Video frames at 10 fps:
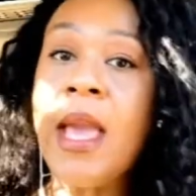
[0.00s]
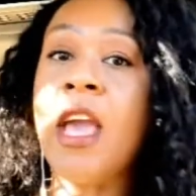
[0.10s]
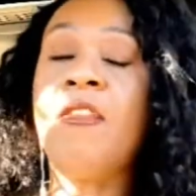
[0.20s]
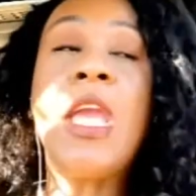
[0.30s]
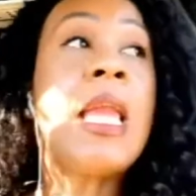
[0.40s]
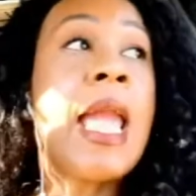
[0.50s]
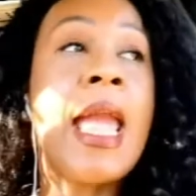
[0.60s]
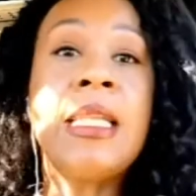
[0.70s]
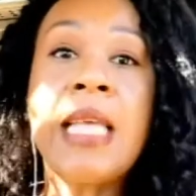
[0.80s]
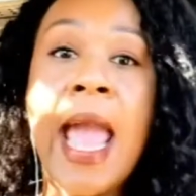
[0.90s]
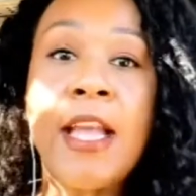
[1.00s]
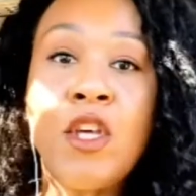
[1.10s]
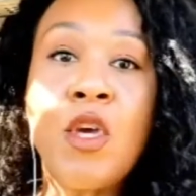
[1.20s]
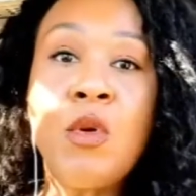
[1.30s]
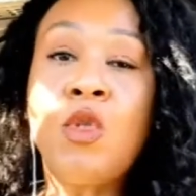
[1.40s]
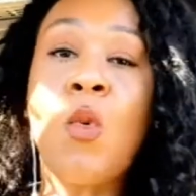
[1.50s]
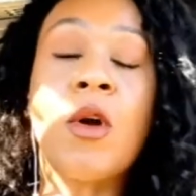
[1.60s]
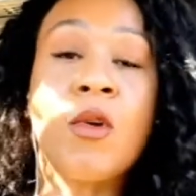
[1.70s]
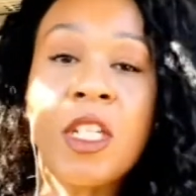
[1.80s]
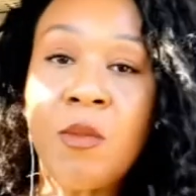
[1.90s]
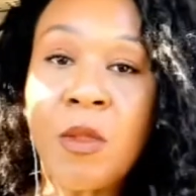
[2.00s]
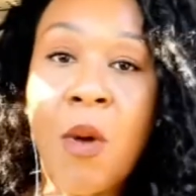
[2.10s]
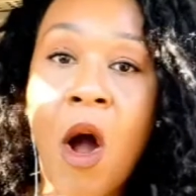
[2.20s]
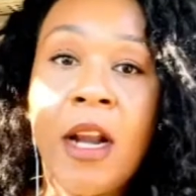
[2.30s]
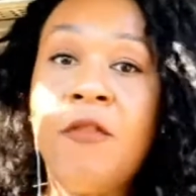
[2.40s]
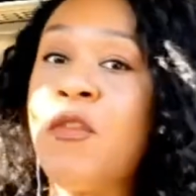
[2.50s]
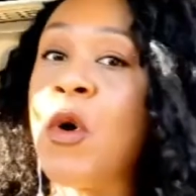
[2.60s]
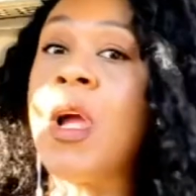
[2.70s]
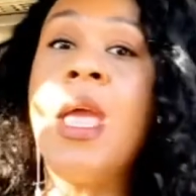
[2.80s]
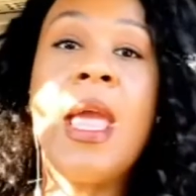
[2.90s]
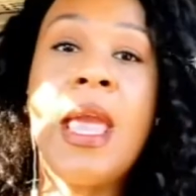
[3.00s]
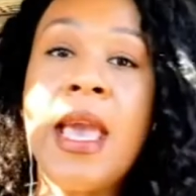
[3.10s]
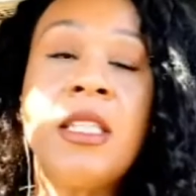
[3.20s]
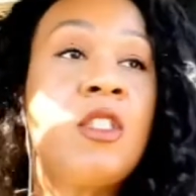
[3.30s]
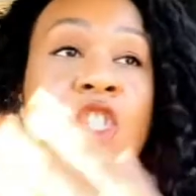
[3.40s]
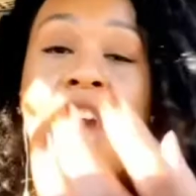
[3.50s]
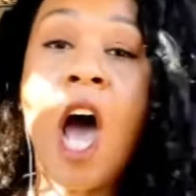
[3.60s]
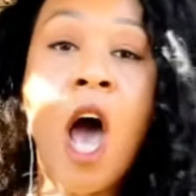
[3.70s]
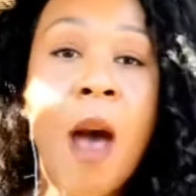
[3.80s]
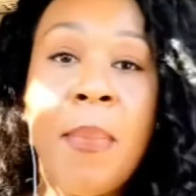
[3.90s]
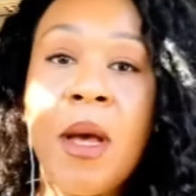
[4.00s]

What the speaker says: if he can't take you to a Christmas party for his job,